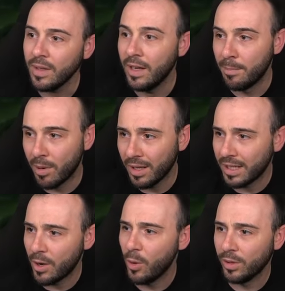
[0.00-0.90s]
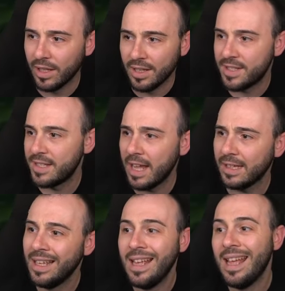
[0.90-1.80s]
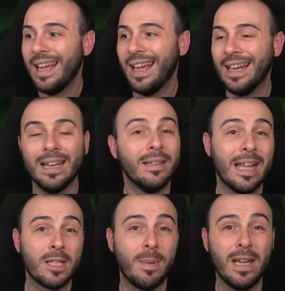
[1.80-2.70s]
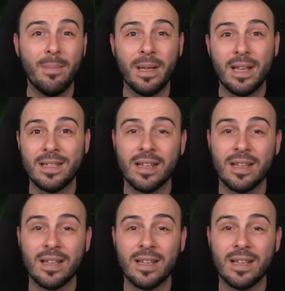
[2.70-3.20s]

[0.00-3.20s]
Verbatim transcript: a Brotherhood uh, set. And that's mainly because